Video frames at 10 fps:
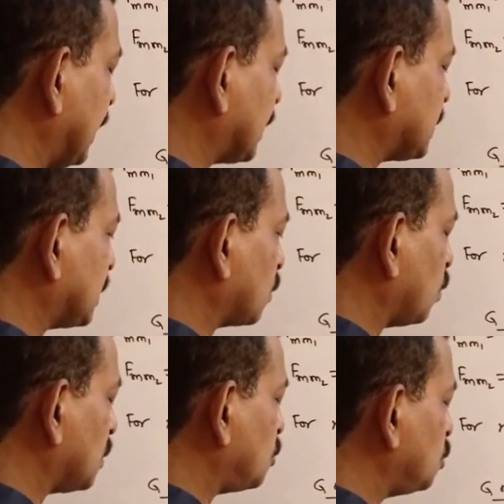x
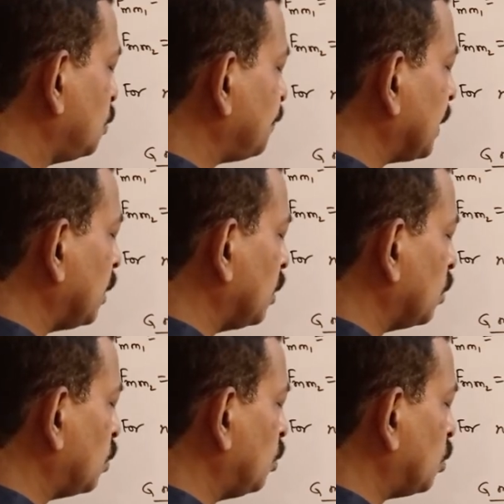equals to
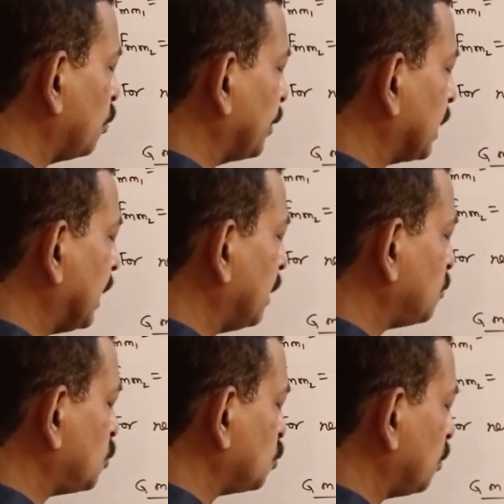root over
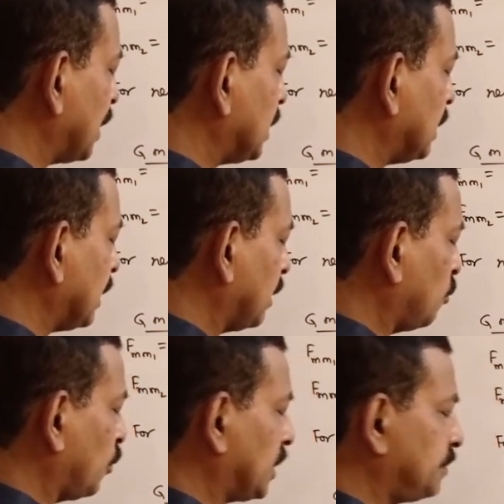m2 by
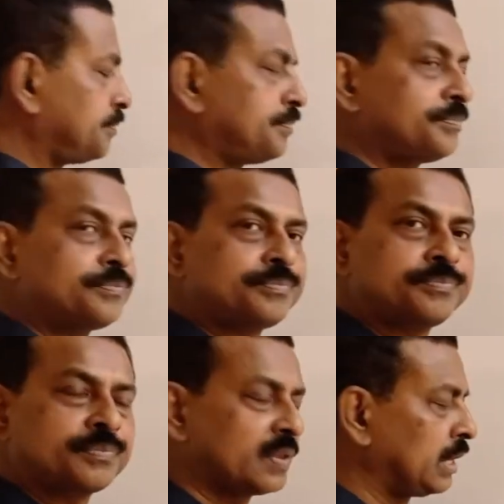m1.
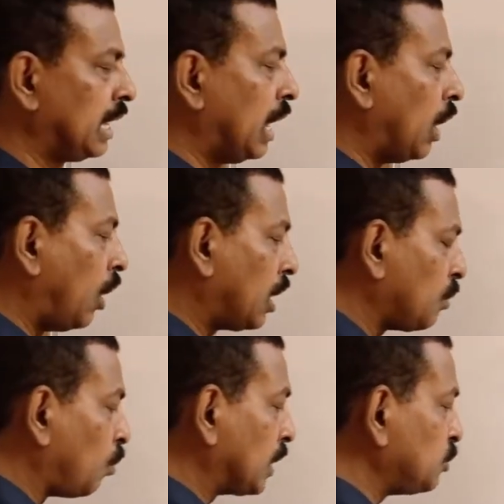Or
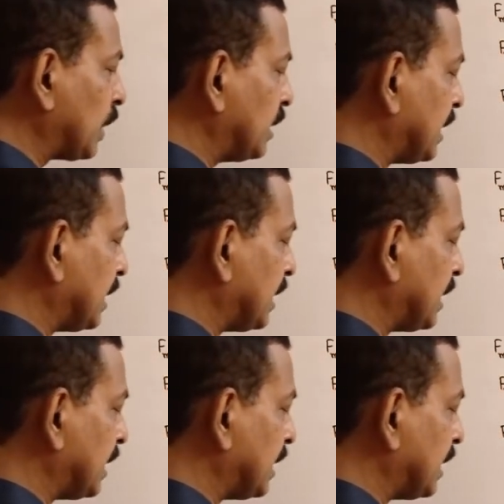what you can